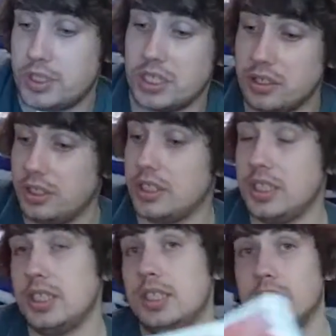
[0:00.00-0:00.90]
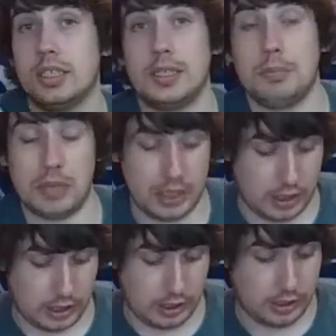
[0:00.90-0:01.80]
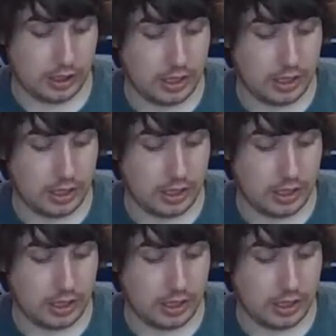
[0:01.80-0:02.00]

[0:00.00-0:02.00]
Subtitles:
singly, but